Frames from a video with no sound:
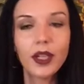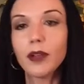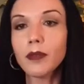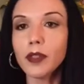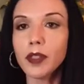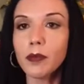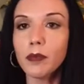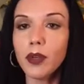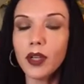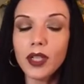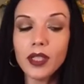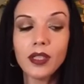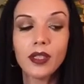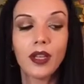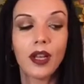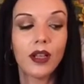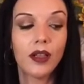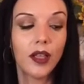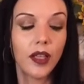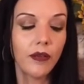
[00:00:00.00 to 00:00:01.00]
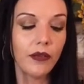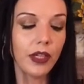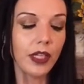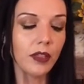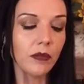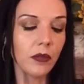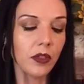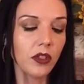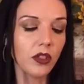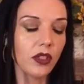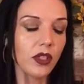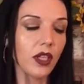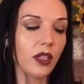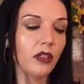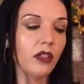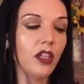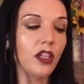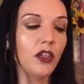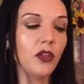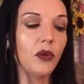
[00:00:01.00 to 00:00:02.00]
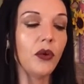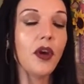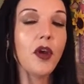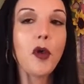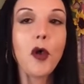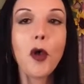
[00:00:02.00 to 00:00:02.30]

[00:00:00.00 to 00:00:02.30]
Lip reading: I'm surprised that I love it as much as I do,